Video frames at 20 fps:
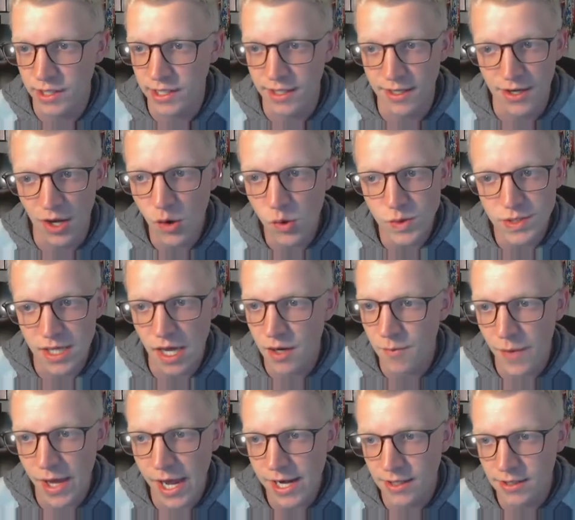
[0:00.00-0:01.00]
It knows
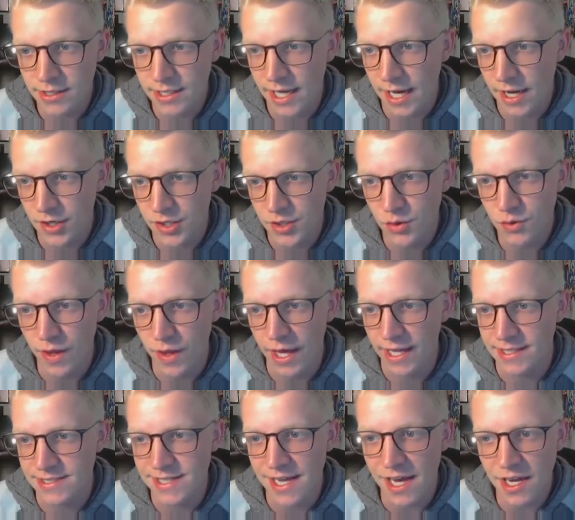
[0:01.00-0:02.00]
automatically how to do
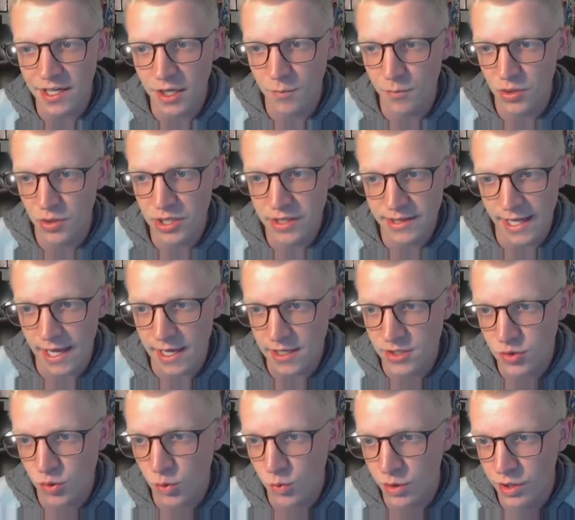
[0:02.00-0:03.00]
that. It's not going to print the
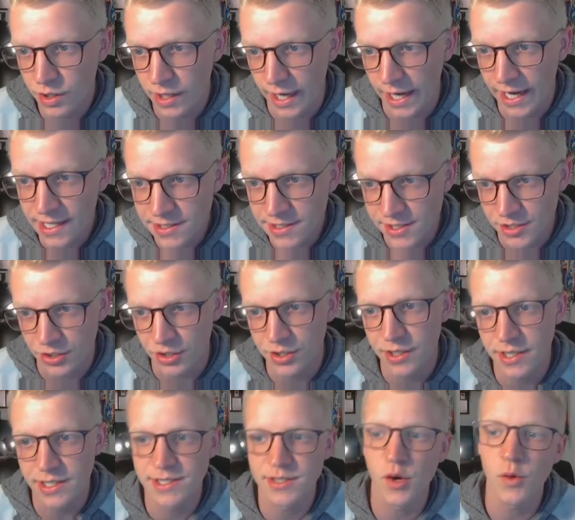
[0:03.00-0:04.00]
actual word answer,
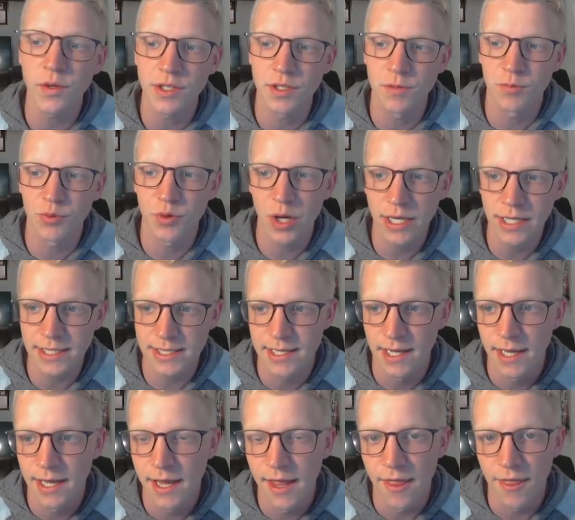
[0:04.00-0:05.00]
it's going to print
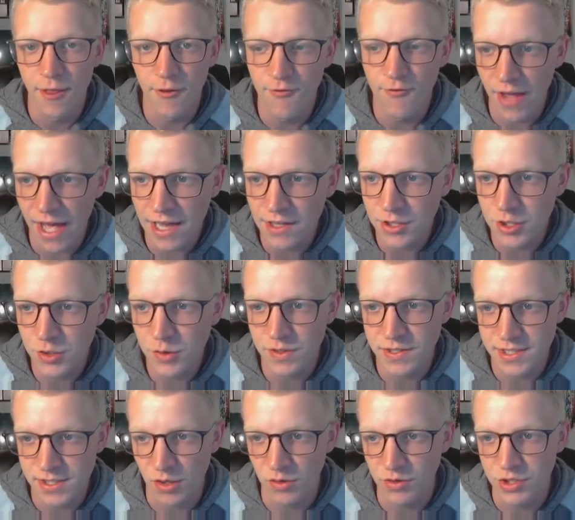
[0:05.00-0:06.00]
the value
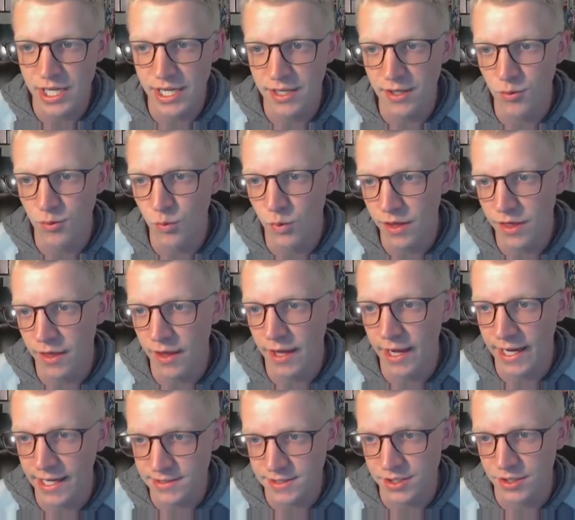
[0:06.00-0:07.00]
associated with
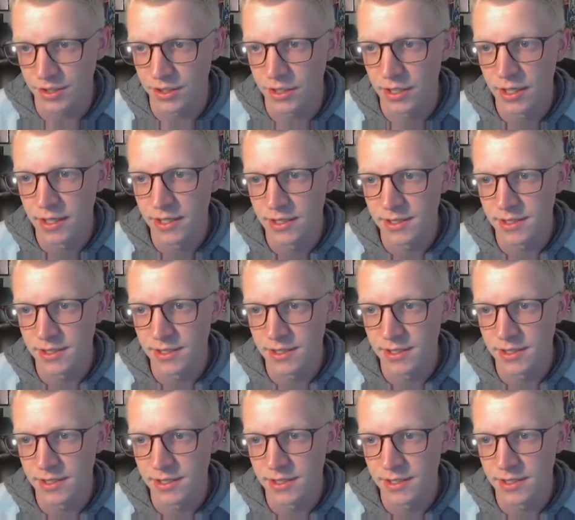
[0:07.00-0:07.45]
answer.